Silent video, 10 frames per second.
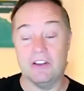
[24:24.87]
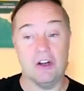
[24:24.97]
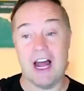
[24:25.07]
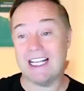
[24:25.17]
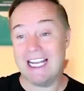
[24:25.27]
They're
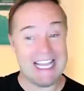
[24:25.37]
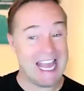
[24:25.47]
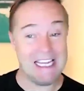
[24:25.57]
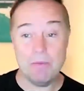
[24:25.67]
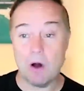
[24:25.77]
not getting
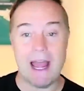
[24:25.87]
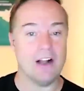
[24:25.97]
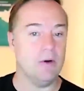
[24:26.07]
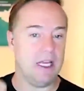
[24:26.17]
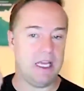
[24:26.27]
any more
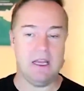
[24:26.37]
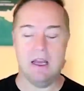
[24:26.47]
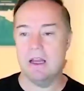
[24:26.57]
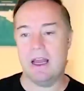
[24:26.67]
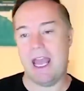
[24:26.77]
equity
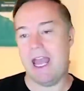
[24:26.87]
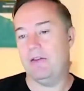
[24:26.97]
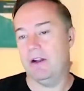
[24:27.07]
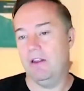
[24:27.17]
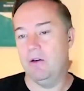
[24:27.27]
and
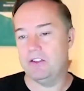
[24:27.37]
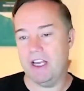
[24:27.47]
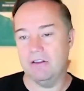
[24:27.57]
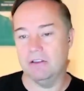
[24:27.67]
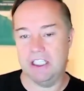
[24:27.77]
they're in low
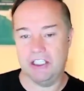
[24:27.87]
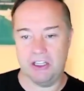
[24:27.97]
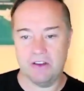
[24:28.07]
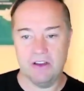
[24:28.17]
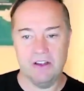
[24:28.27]
single
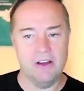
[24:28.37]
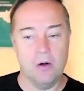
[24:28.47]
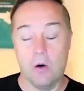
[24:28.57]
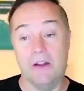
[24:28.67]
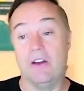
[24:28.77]
digits
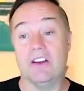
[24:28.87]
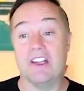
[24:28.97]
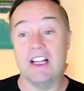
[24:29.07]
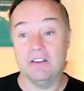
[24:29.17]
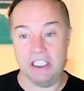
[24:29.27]
or they're in
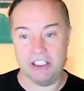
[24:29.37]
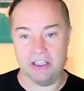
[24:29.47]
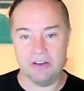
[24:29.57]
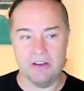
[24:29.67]
single digits.